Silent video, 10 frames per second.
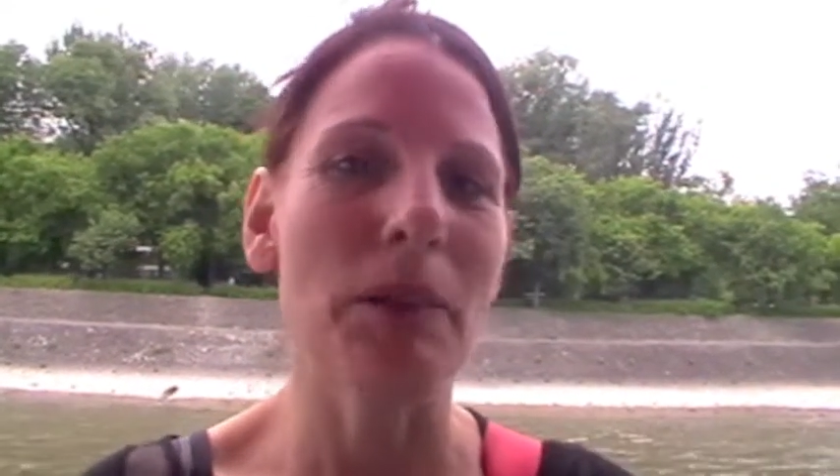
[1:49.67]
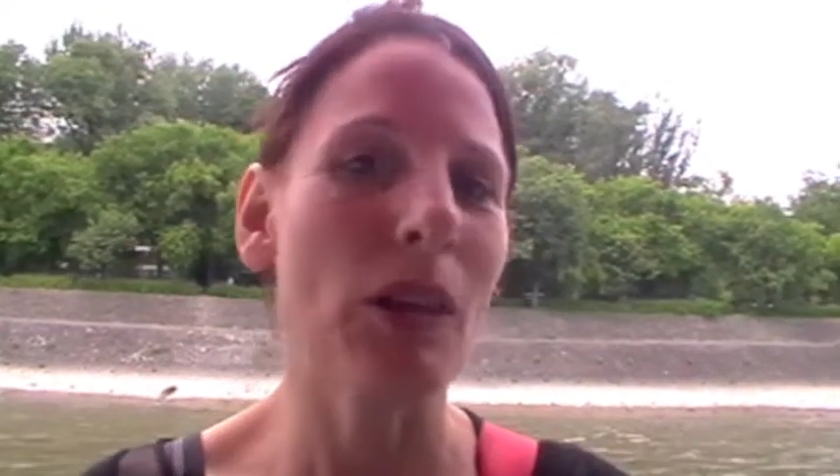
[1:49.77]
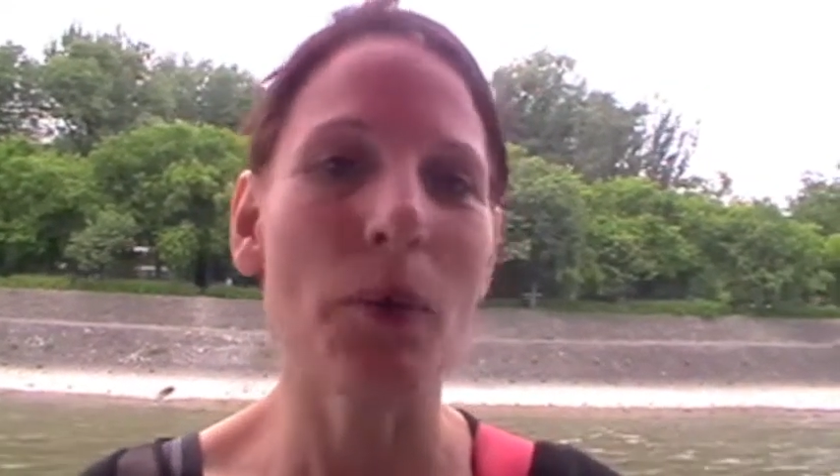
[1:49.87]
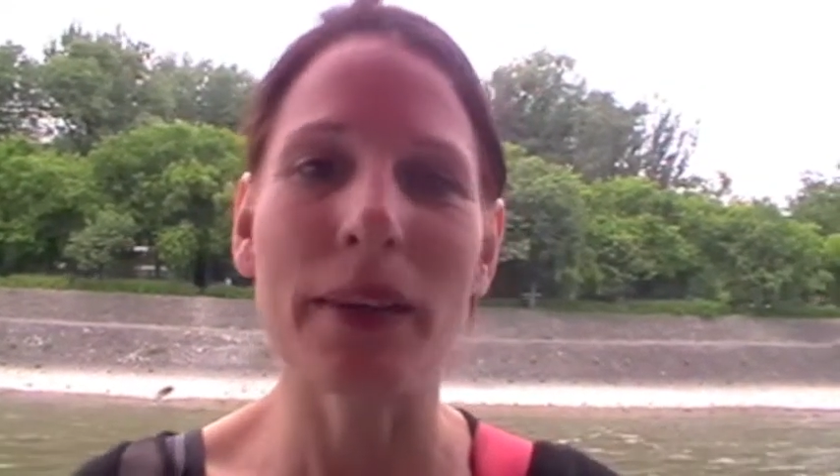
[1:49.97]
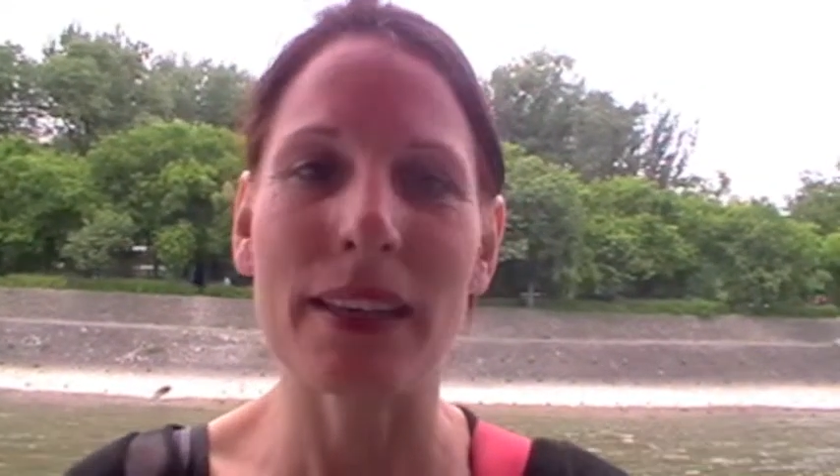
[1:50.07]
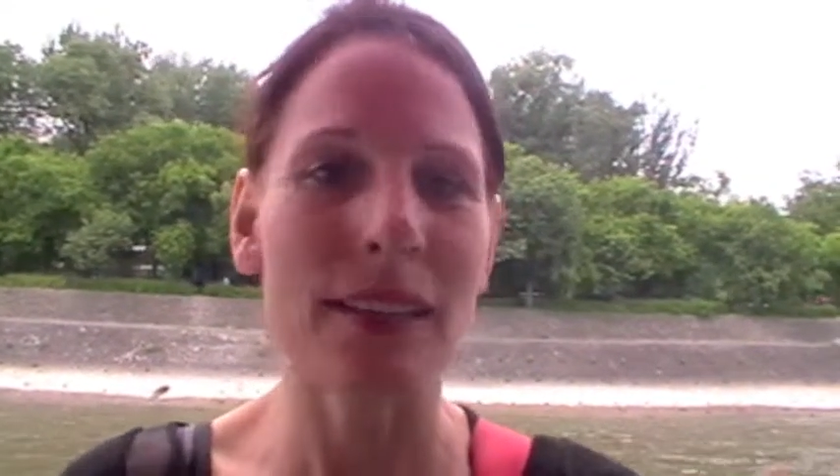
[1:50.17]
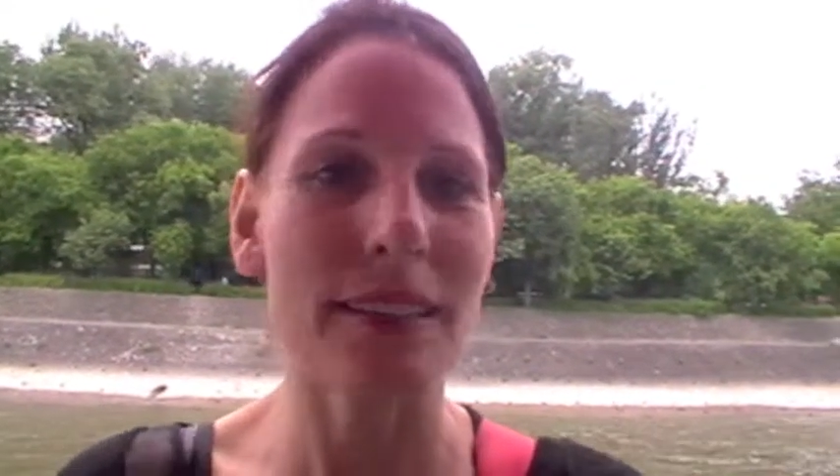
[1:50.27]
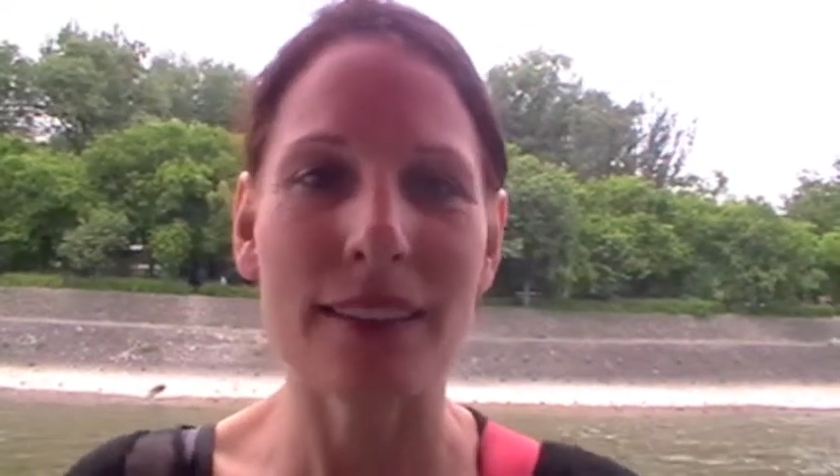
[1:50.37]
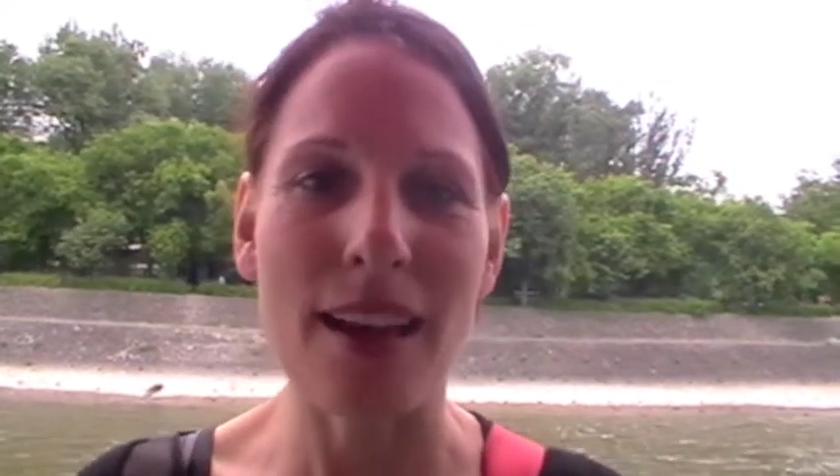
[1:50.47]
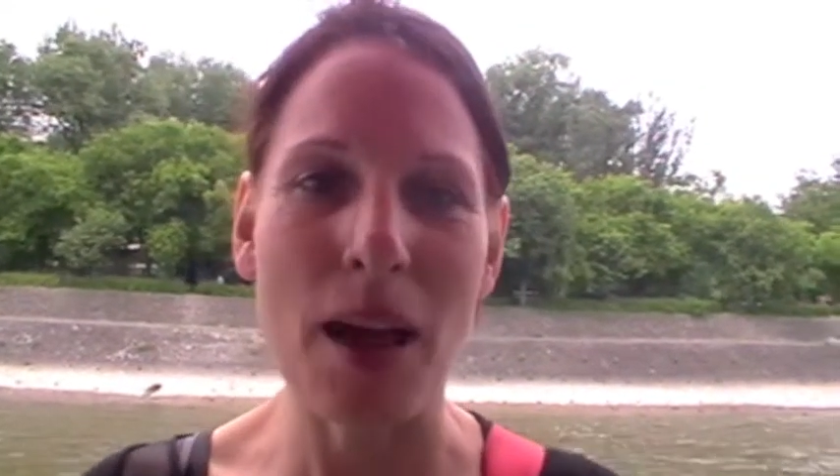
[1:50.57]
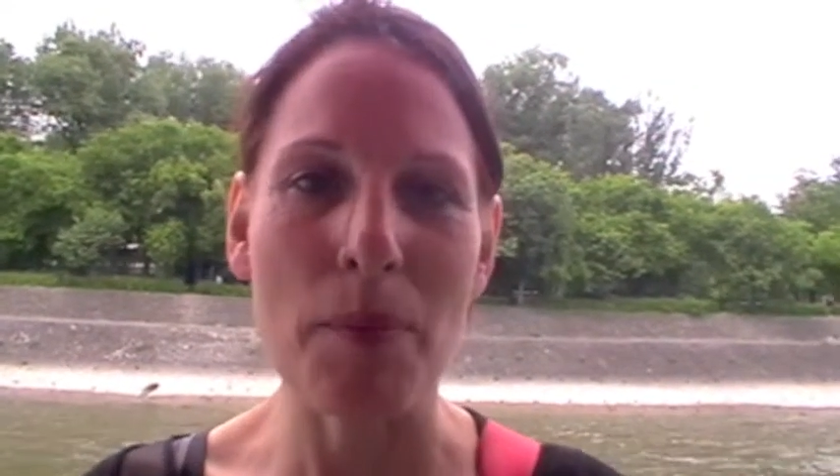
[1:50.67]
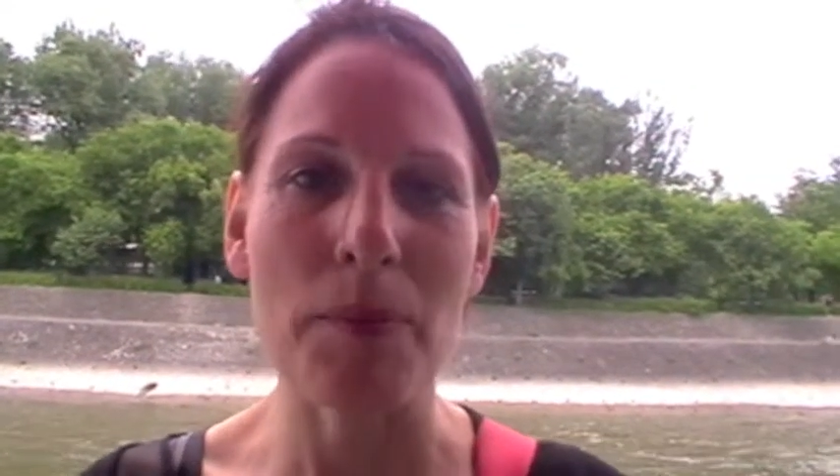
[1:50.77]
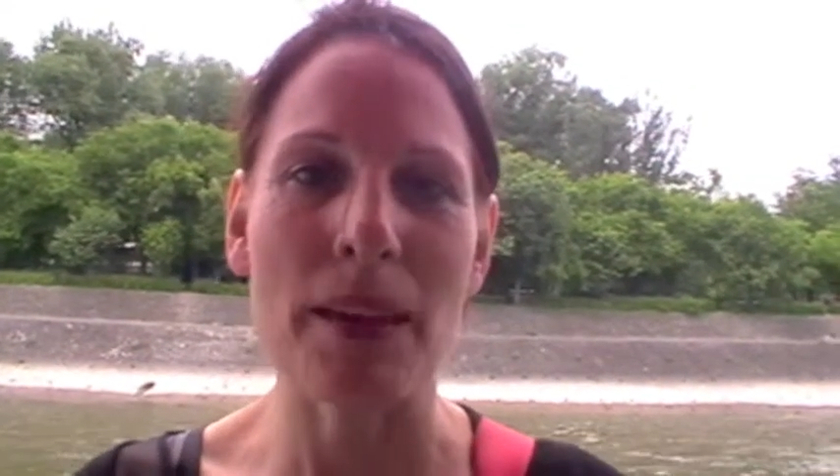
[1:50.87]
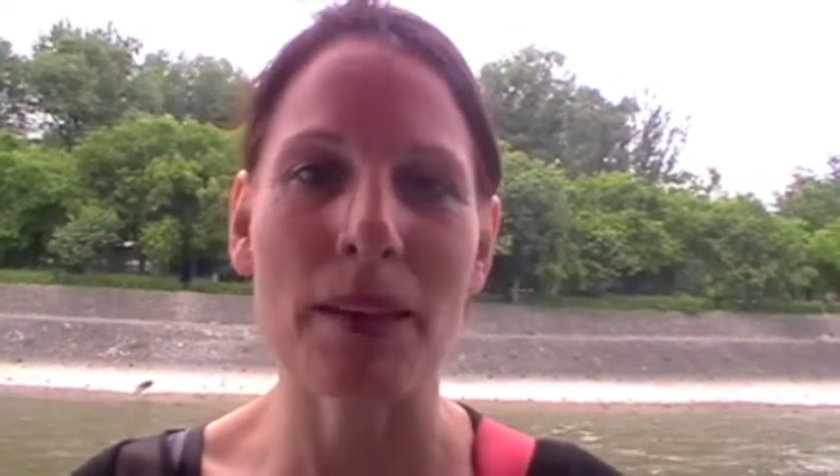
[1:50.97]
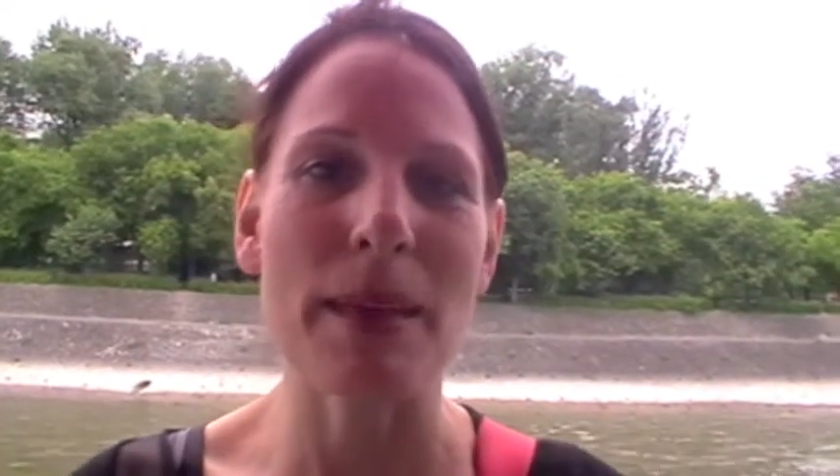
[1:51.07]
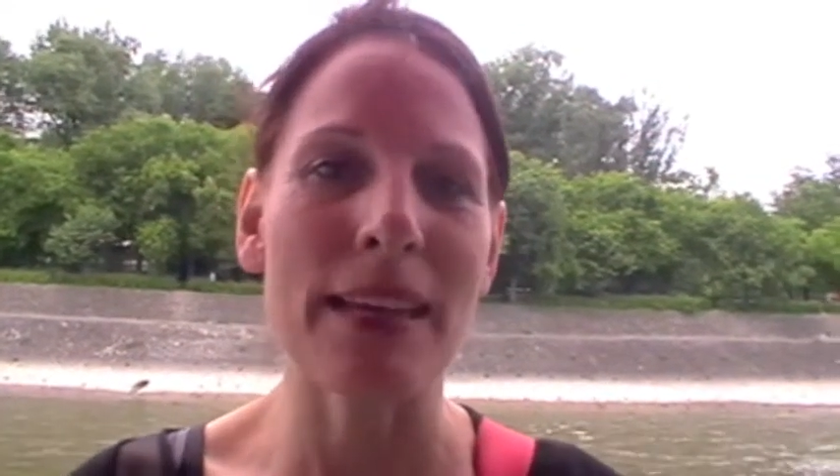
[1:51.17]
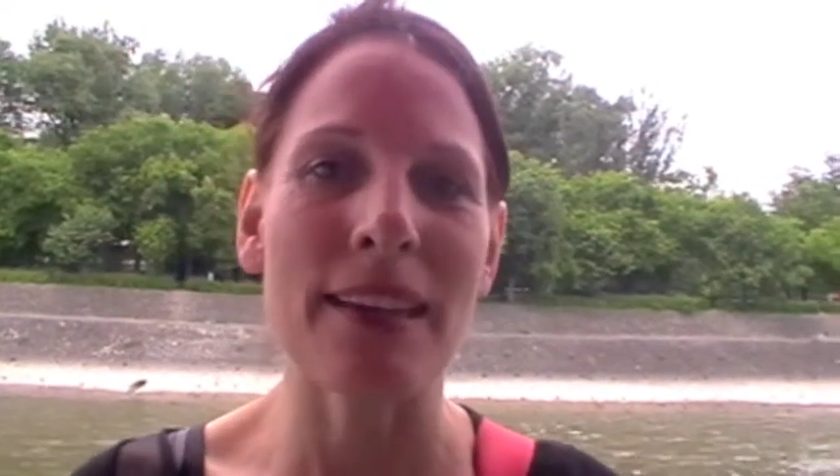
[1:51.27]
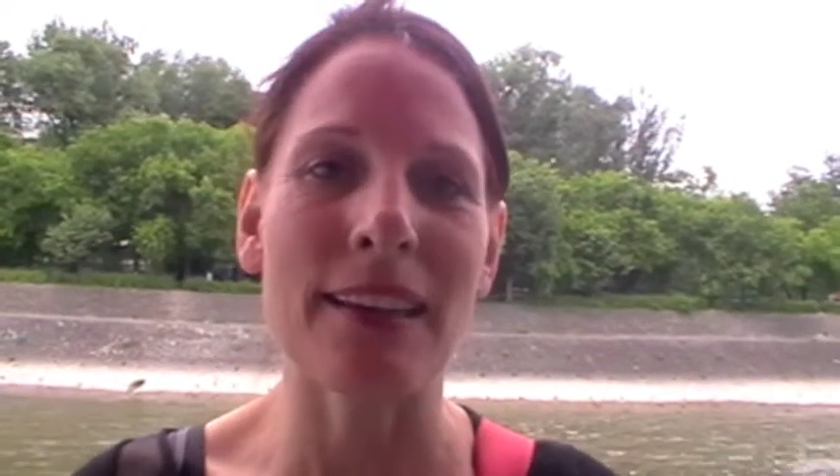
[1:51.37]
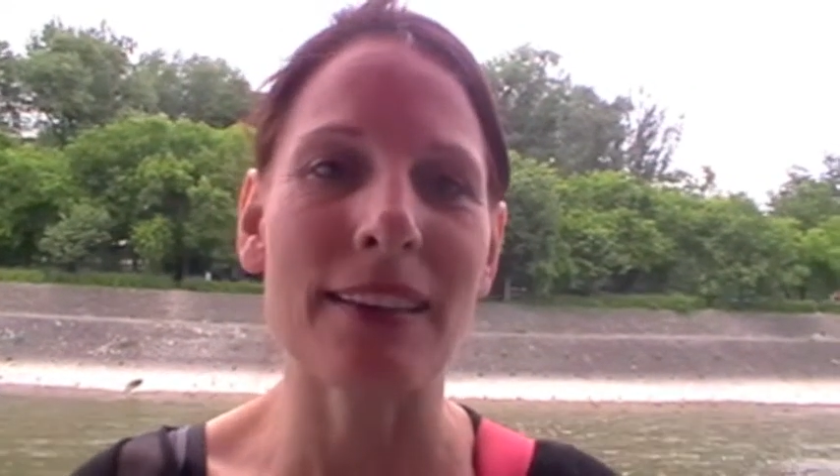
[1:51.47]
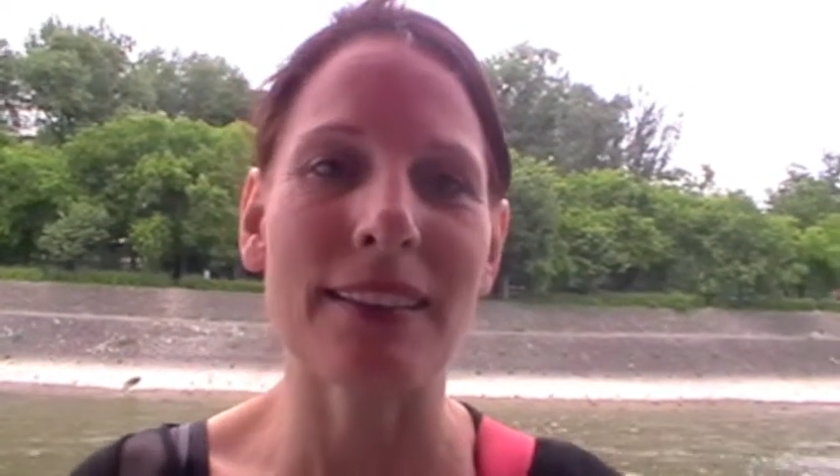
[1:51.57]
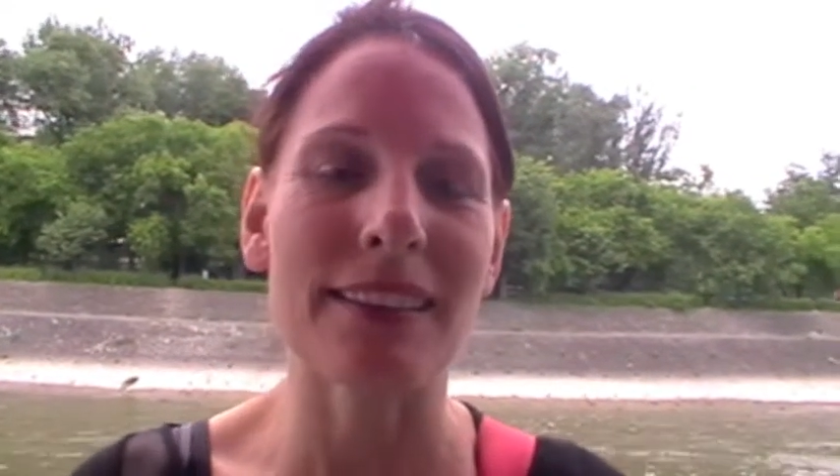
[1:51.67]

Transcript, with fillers: blowing it up and making it